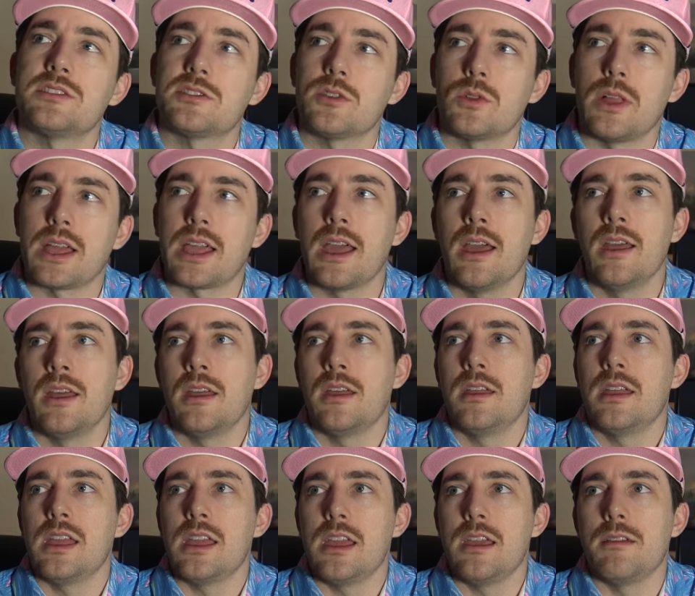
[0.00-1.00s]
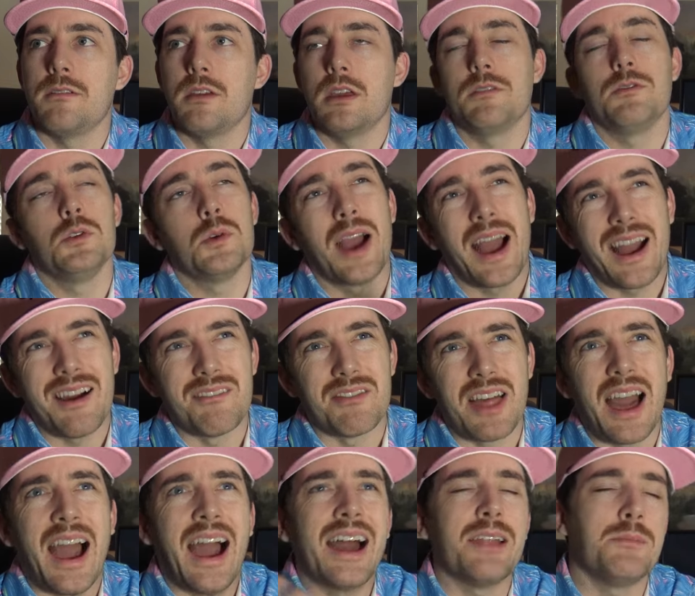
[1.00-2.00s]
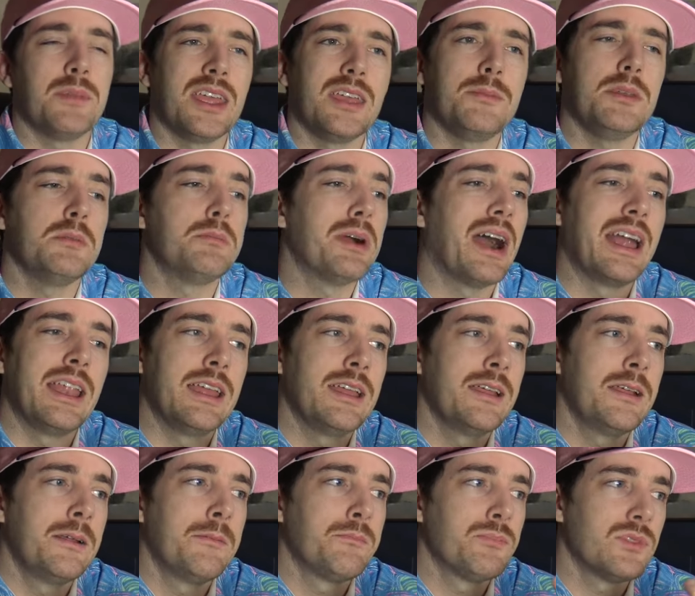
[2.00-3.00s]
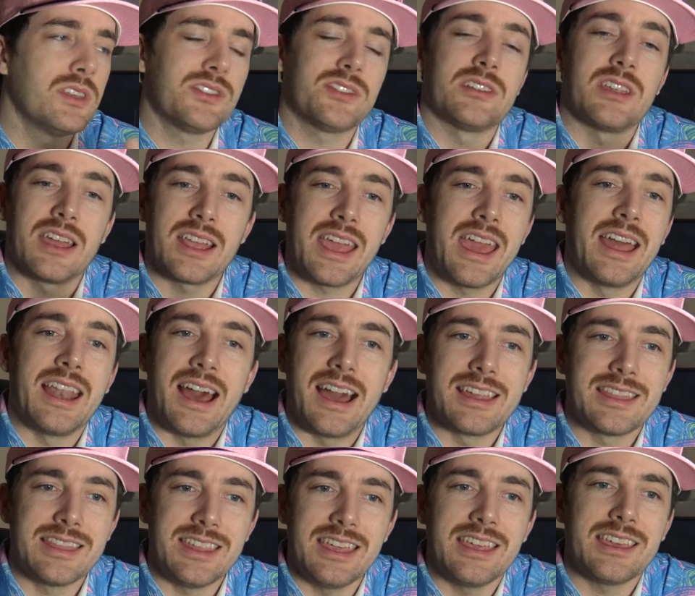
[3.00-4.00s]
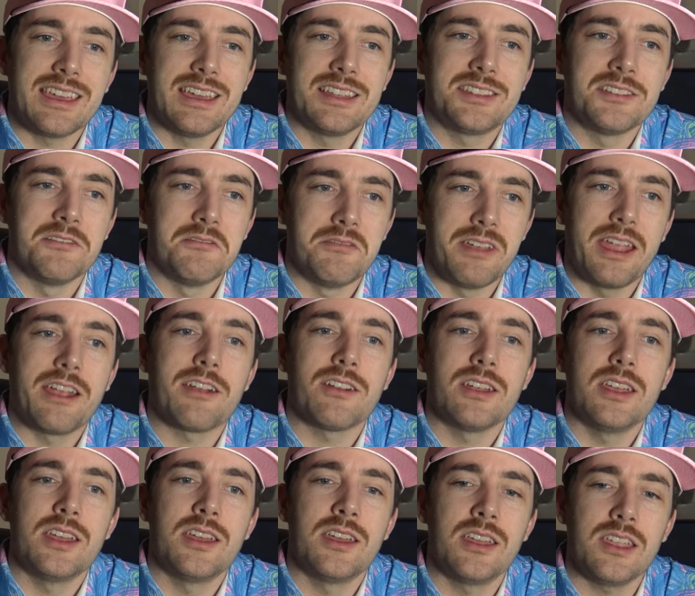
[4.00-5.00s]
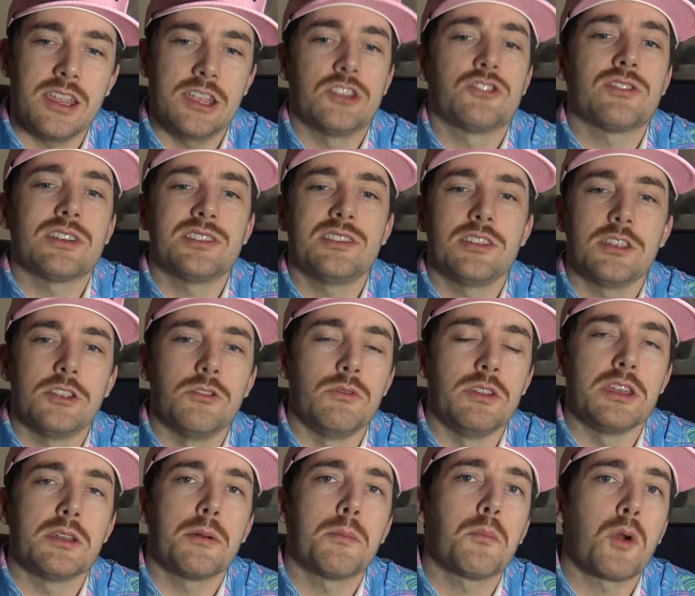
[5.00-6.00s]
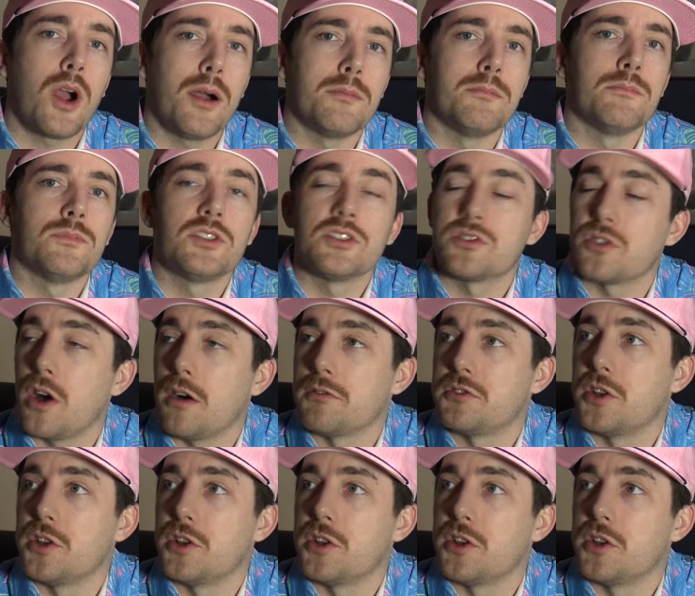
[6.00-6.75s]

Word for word: So like if you have that, maybe, but listen, again, I think it's a very interesting, unique problem to solve.